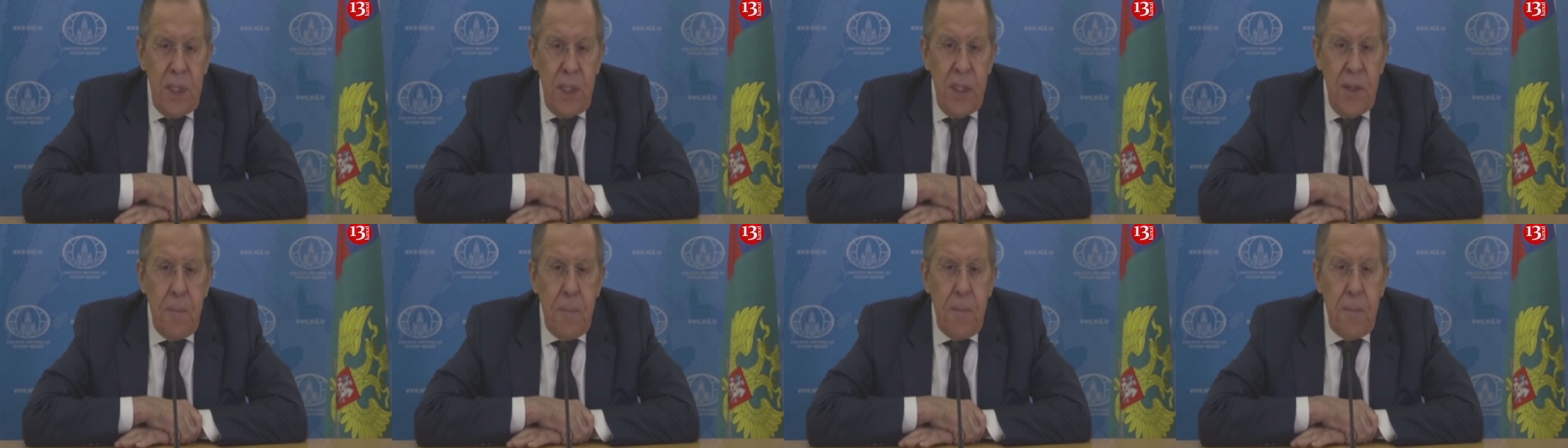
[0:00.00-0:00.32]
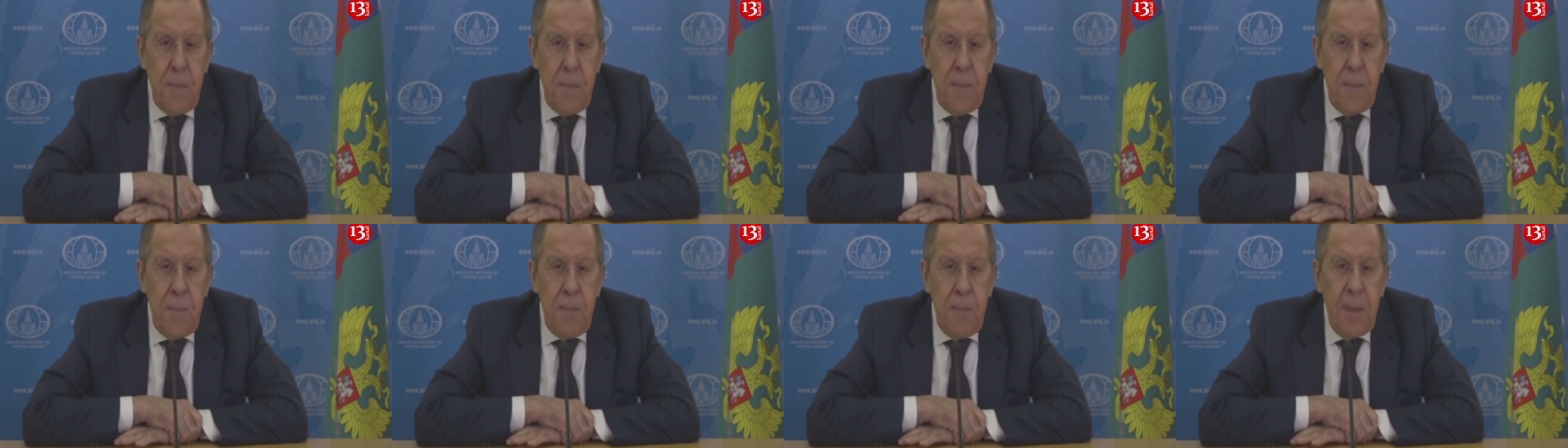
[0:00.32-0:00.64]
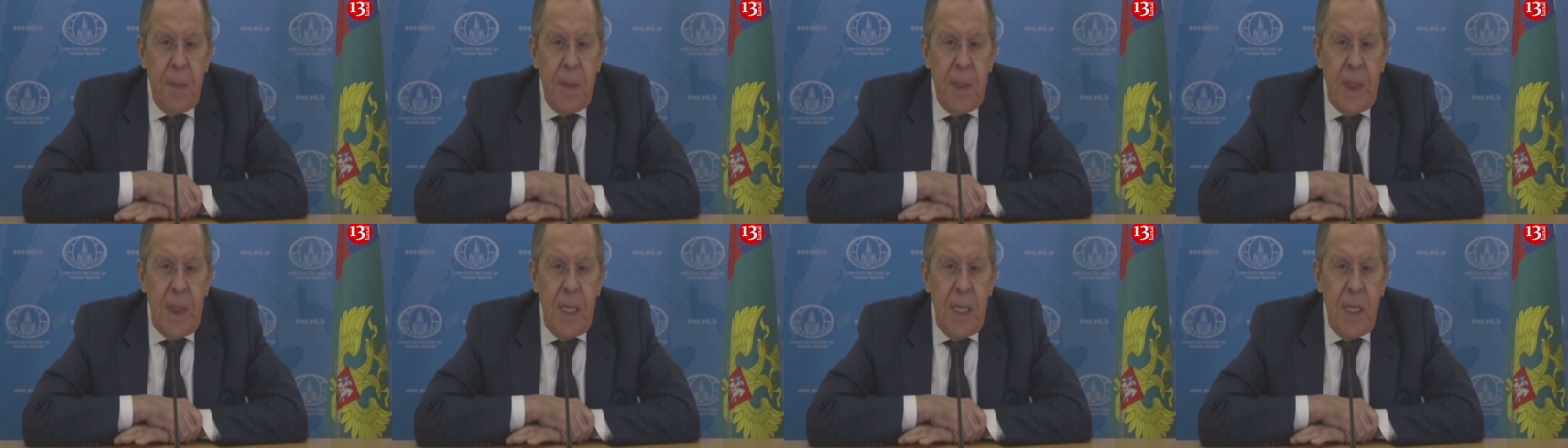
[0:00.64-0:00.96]
uh,
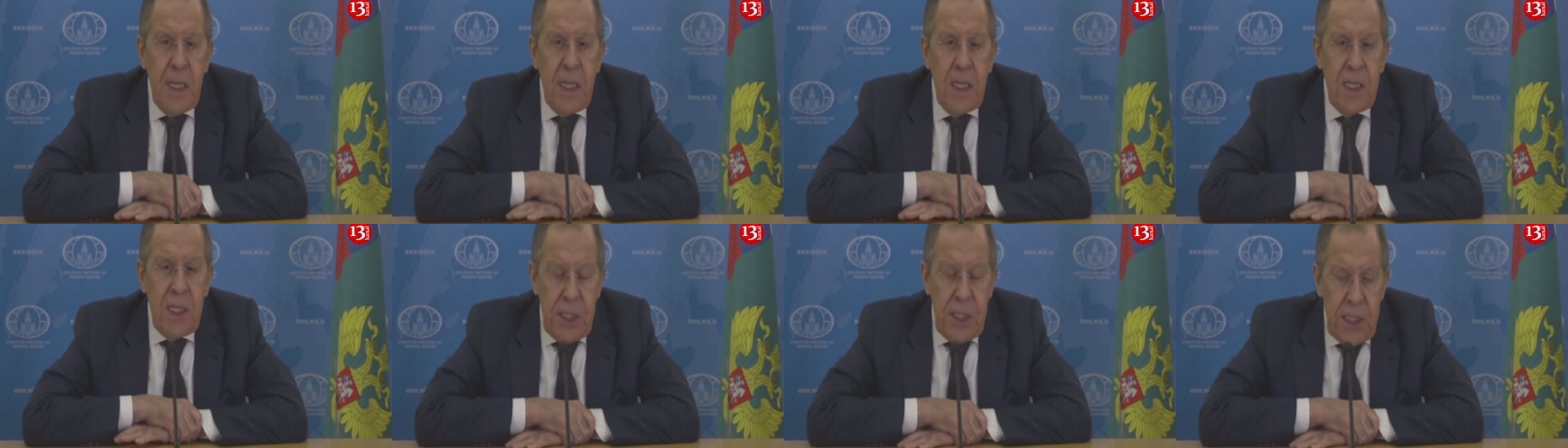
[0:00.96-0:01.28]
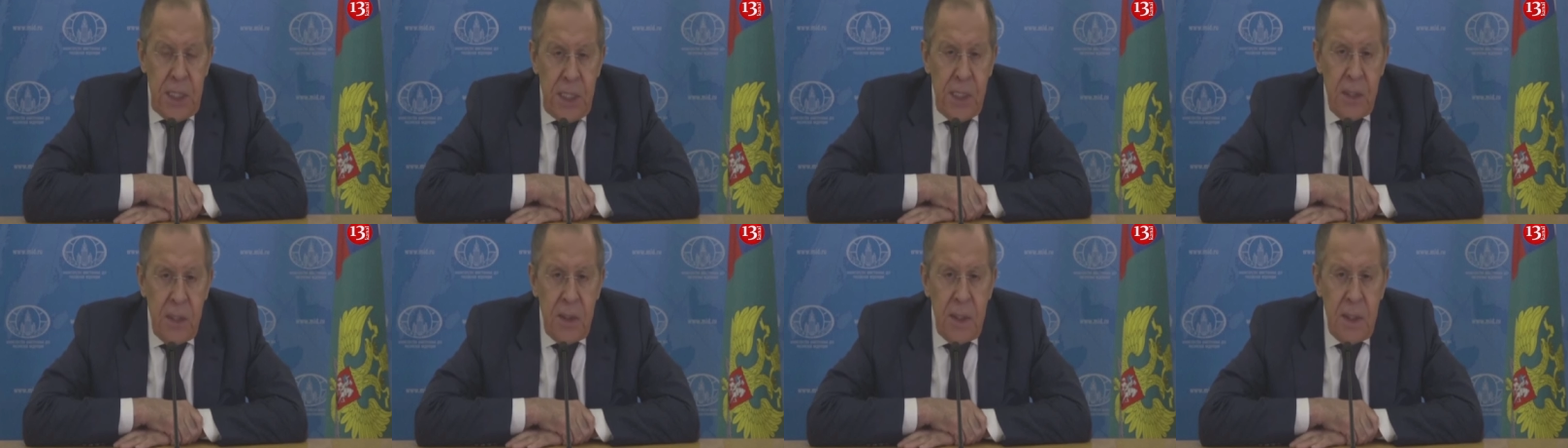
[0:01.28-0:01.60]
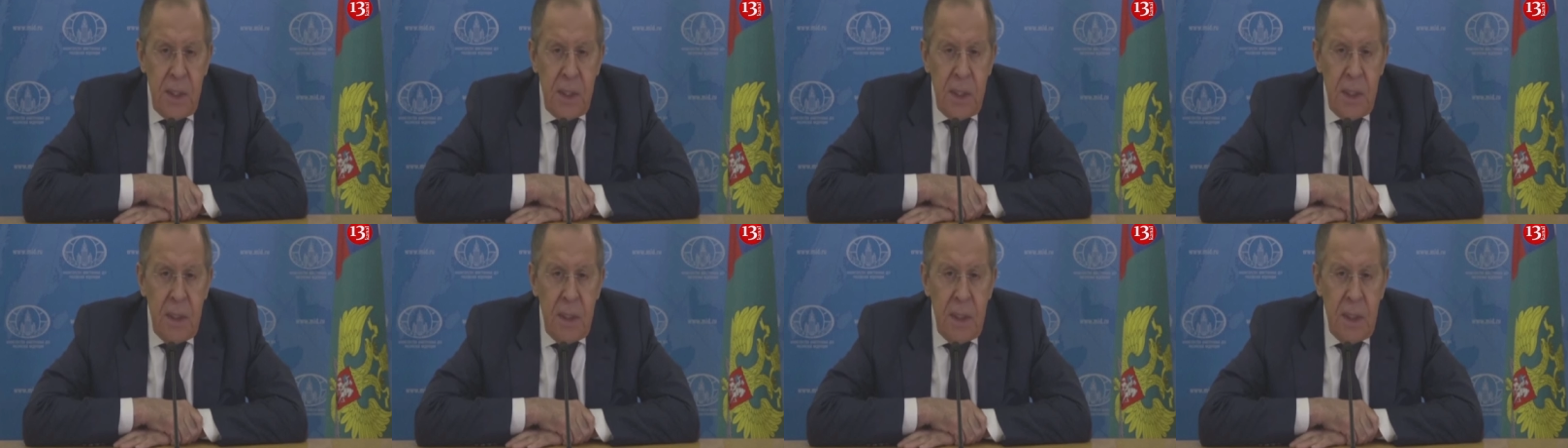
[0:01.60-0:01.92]
seen. And
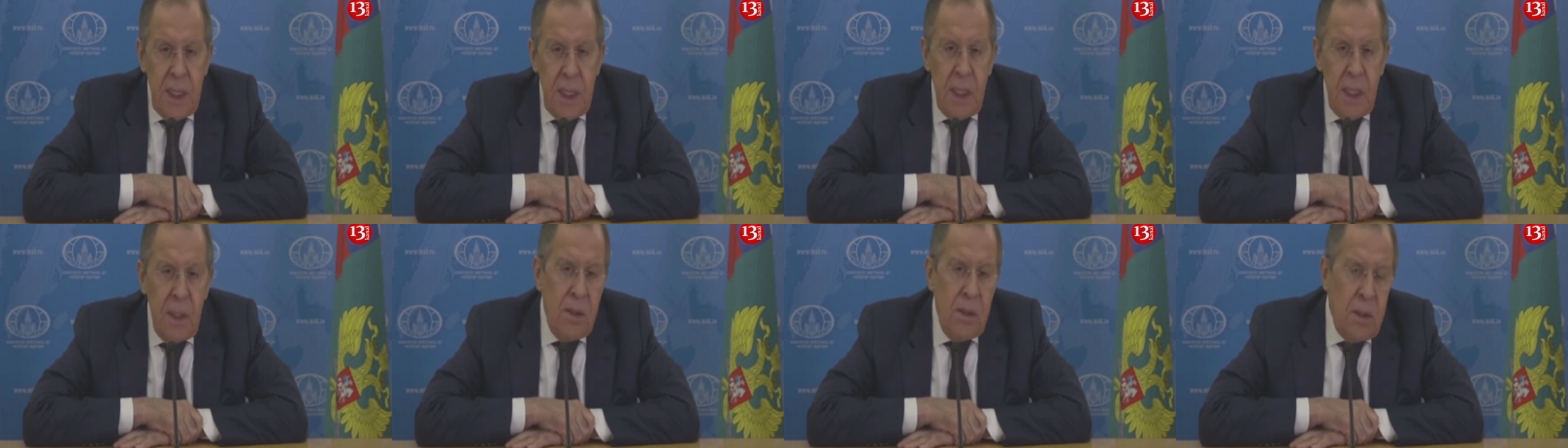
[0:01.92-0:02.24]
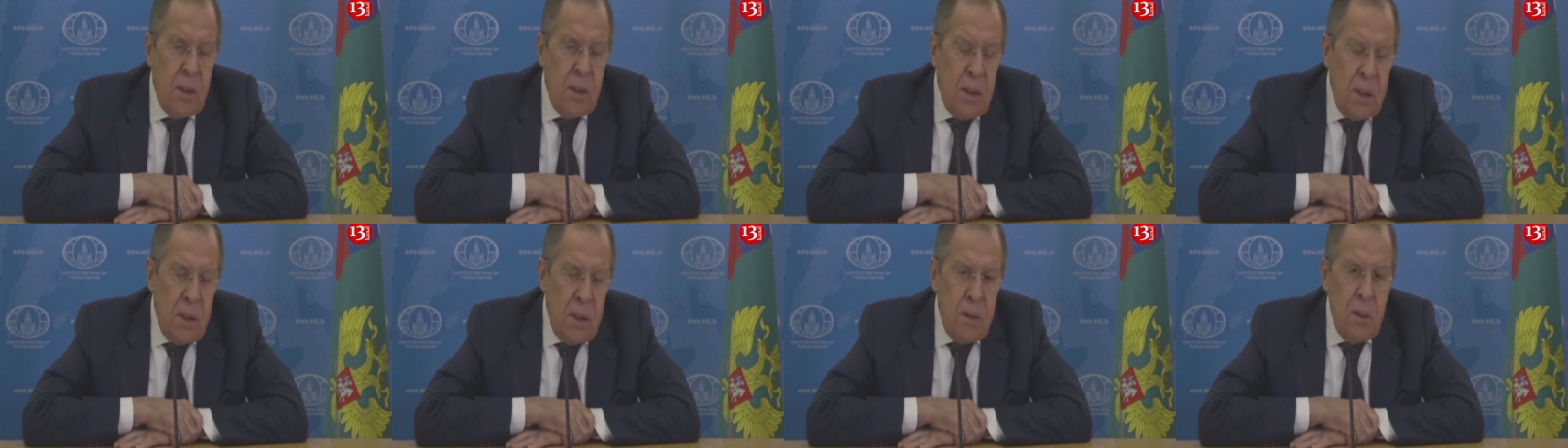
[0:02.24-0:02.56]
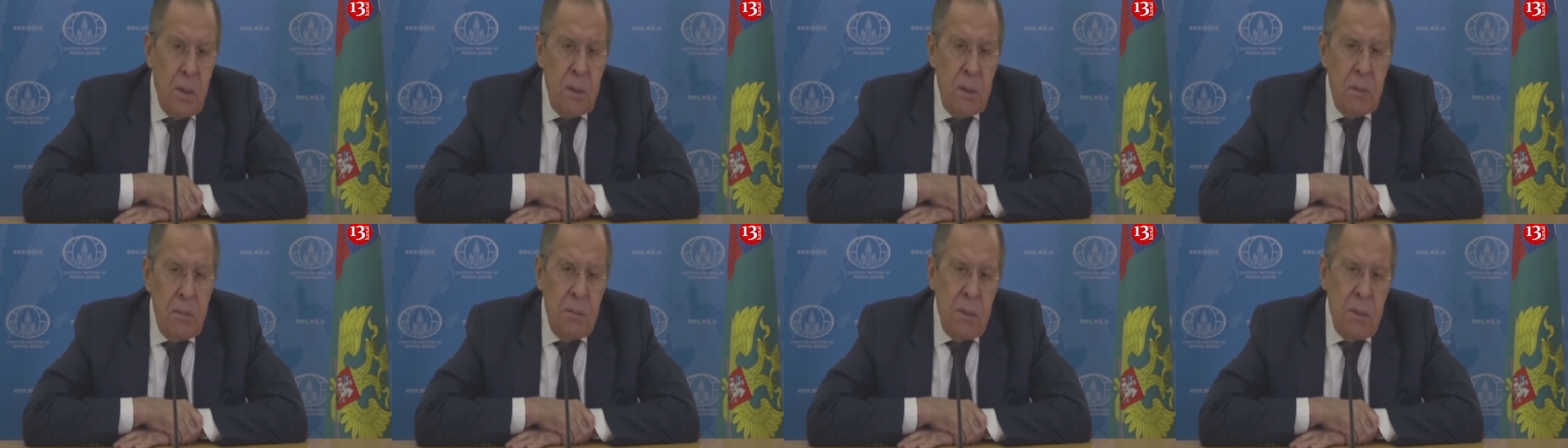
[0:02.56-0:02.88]
uh, on, you
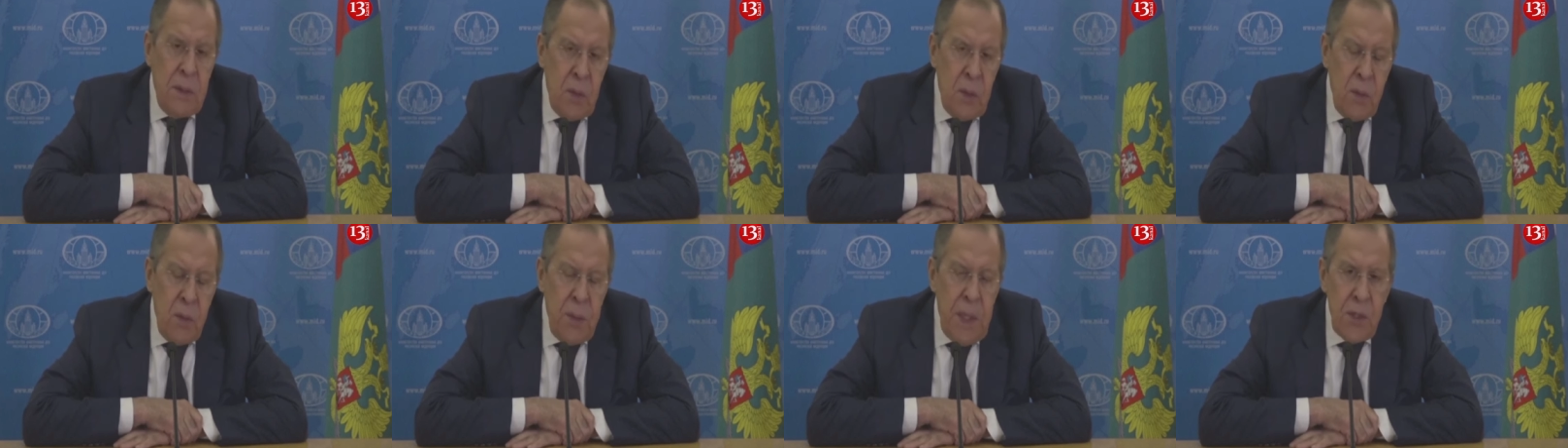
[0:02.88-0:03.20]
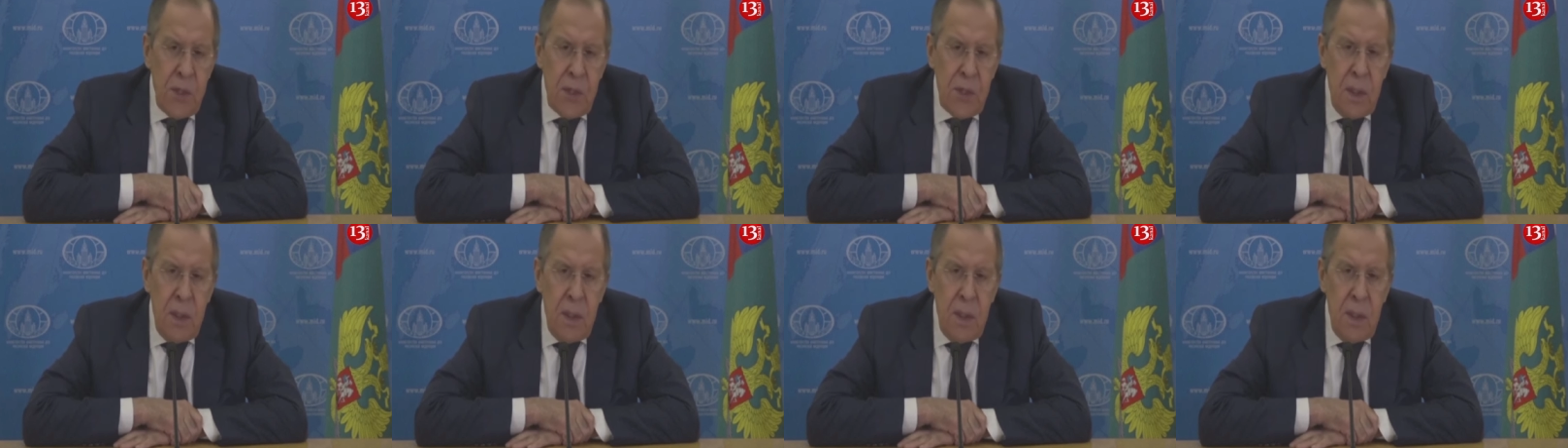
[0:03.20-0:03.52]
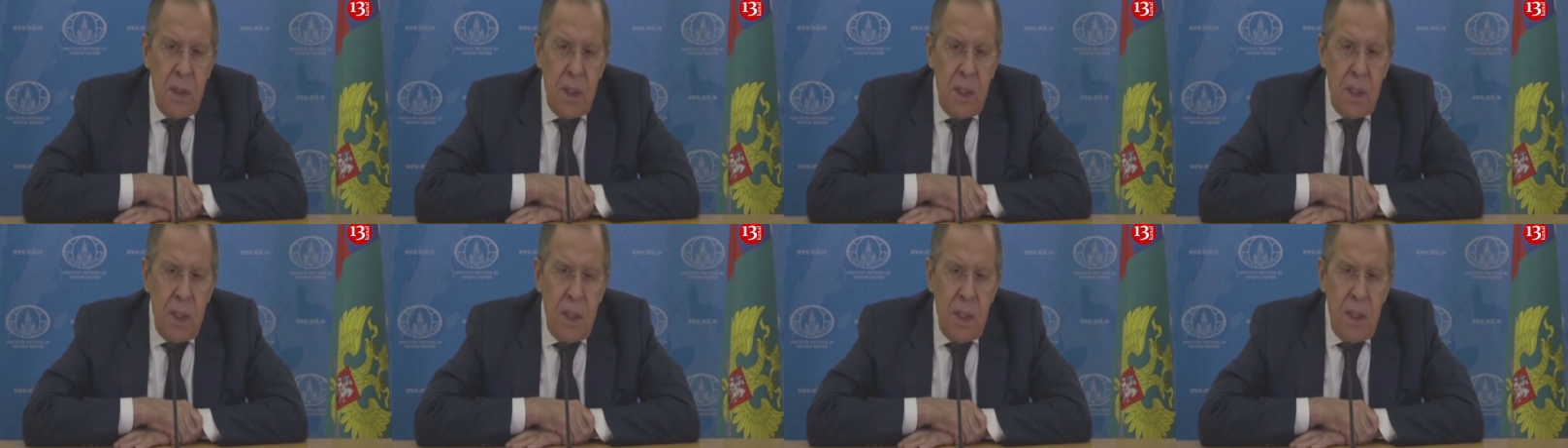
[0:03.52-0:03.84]
mentioned the, the
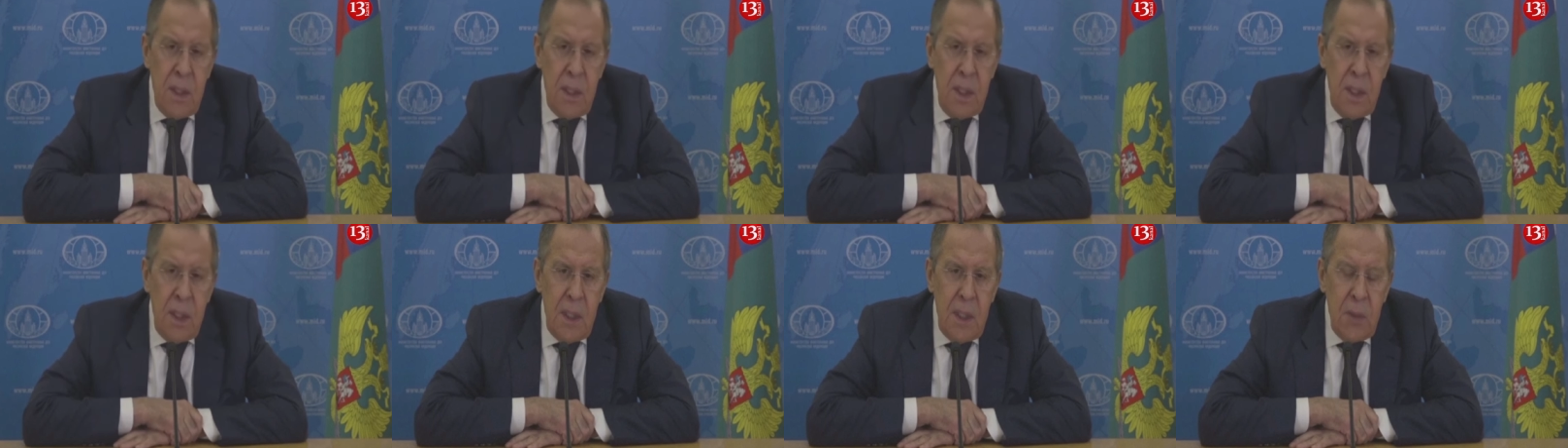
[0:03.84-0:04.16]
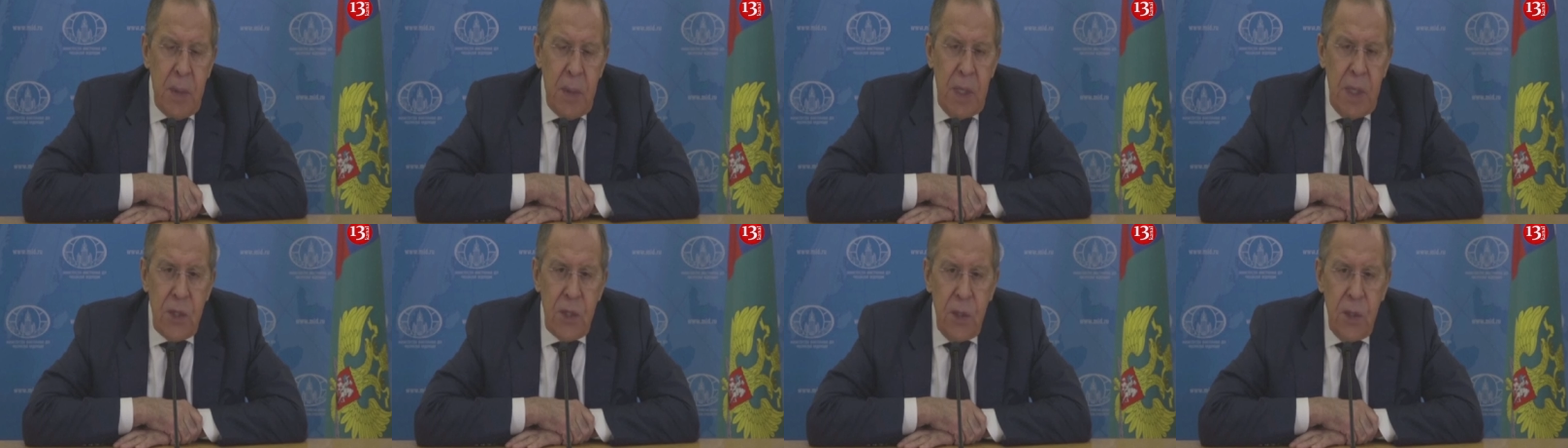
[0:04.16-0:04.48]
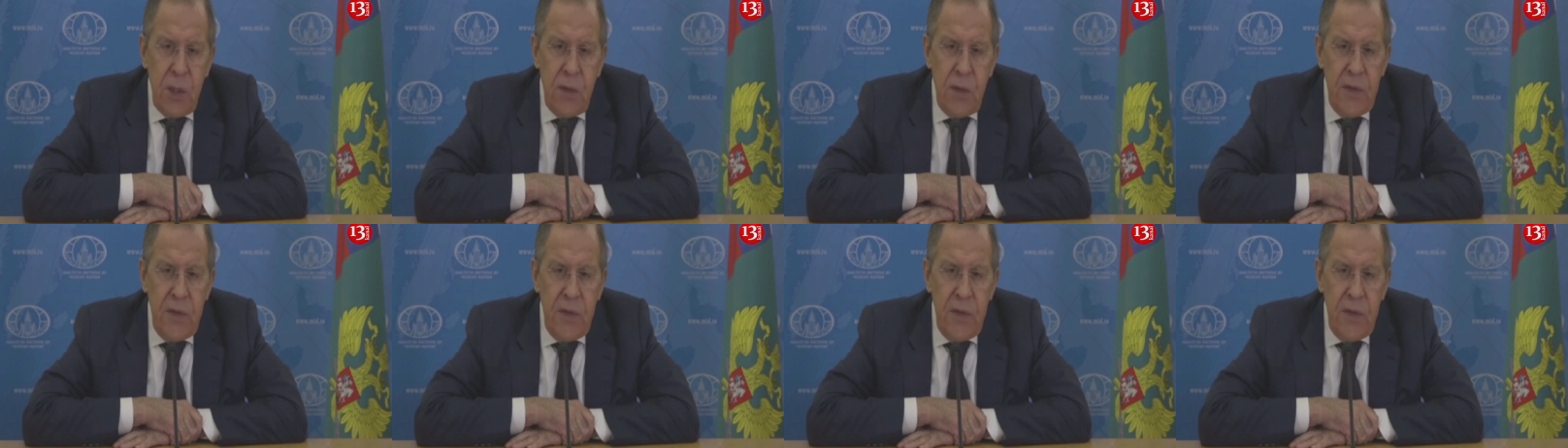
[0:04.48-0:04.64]
expansion of NATO,